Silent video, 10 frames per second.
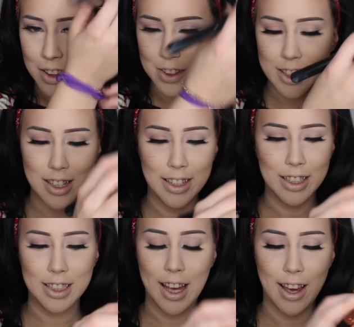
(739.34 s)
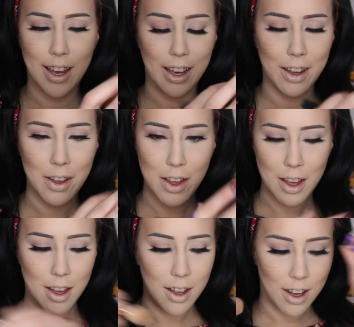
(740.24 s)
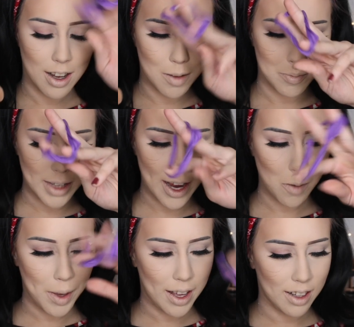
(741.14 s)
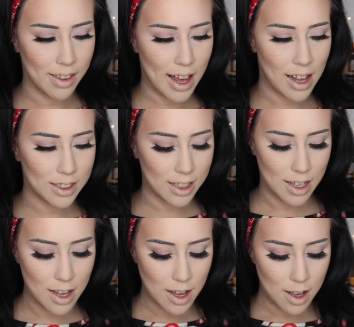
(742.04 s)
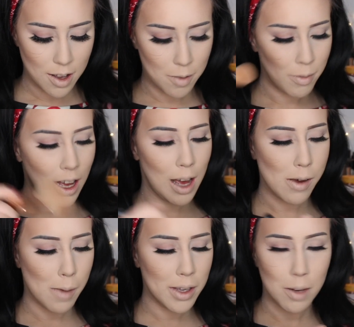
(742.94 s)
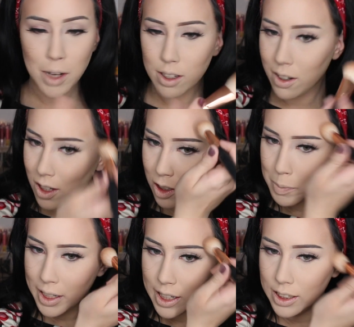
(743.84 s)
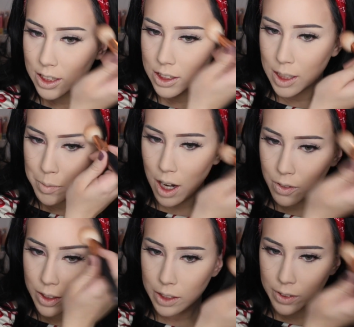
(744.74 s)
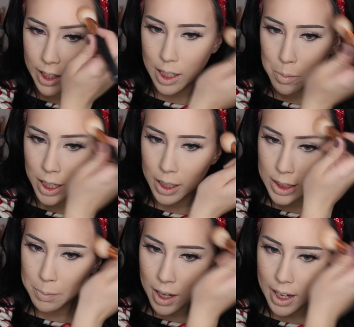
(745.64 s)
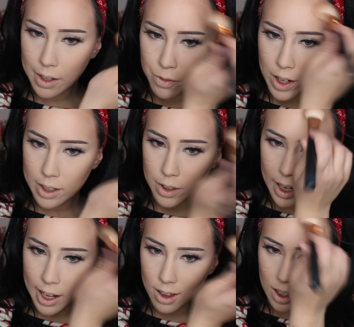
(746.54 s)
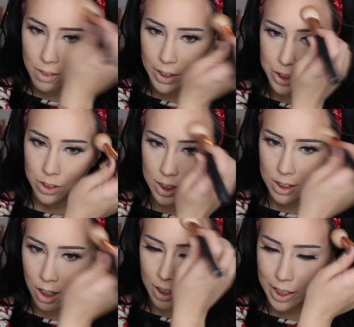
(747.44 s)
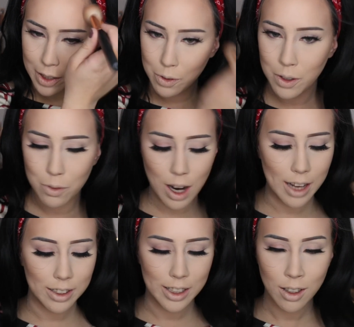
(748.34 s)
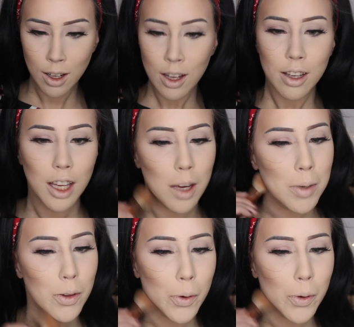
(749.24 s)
This is a hairband that I mean, I'm not going to call her my niece because I'm not really related, but it's my friend Anthony Rachel's daughter, Rylan, gave me